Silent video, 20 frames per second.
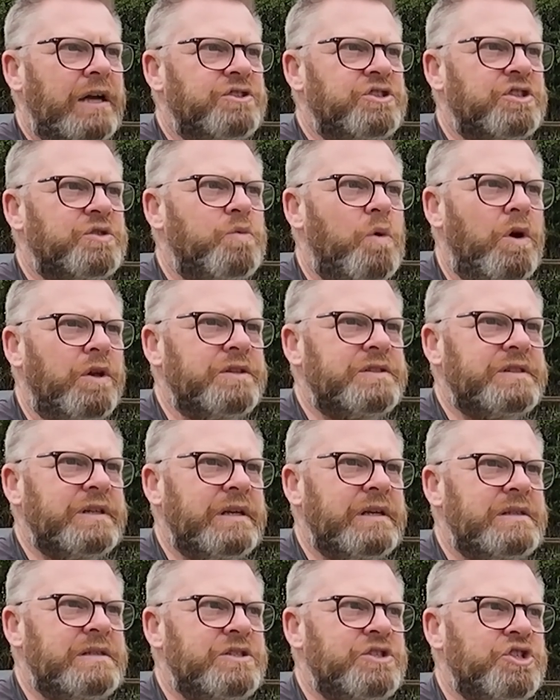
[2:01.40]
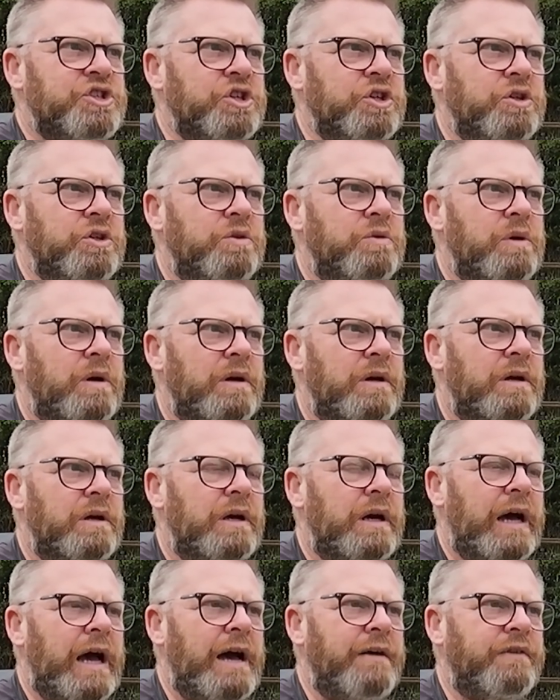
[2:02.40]
I just wanted to
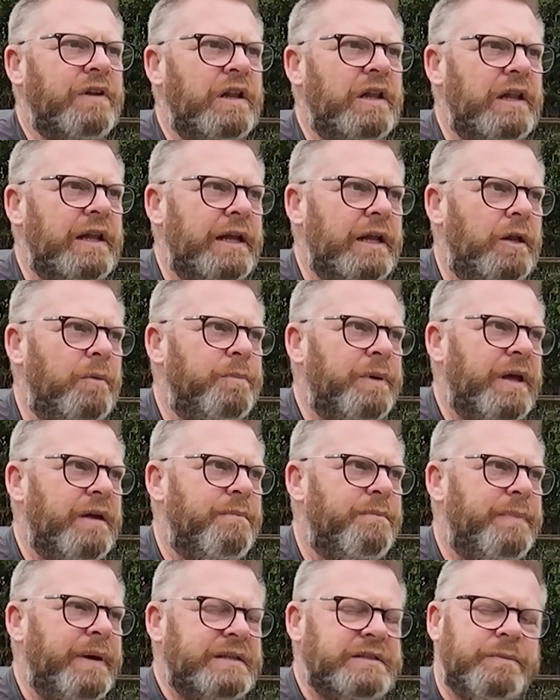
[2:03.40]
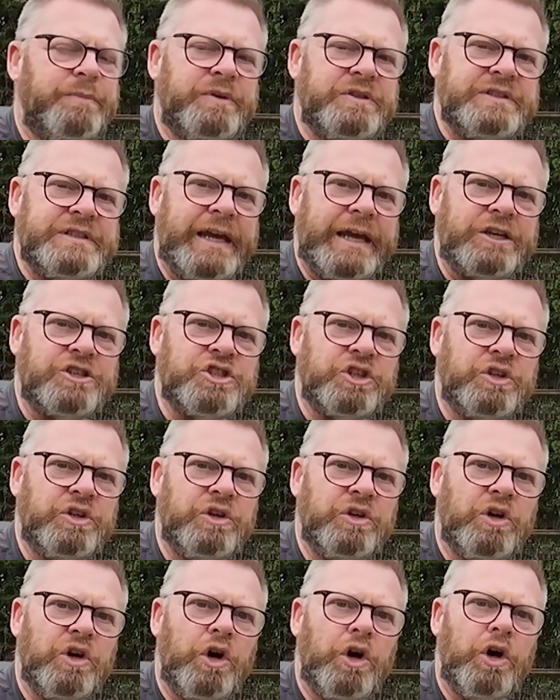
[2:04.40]
have a little bit better protection
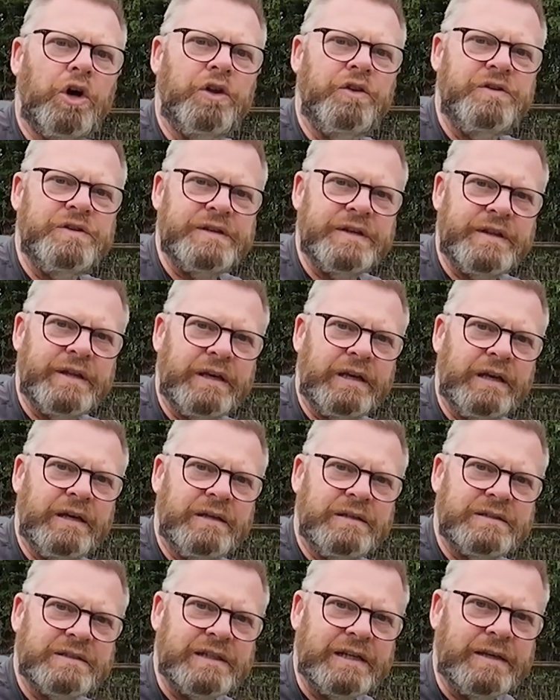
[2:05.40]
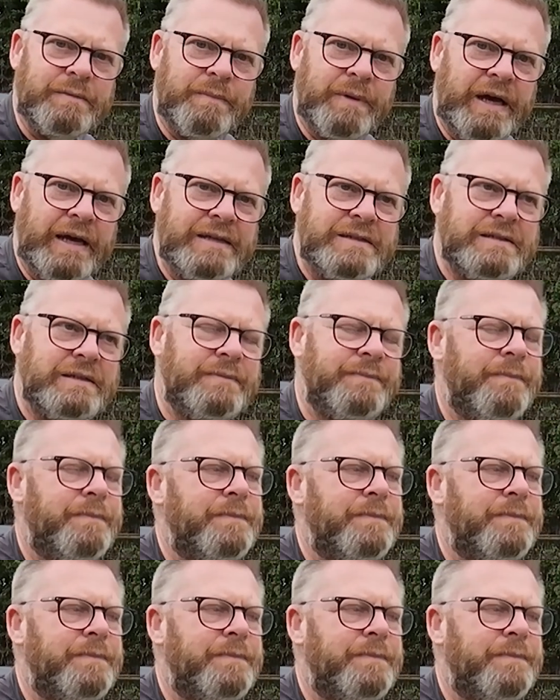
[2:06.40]
under the sleep mat.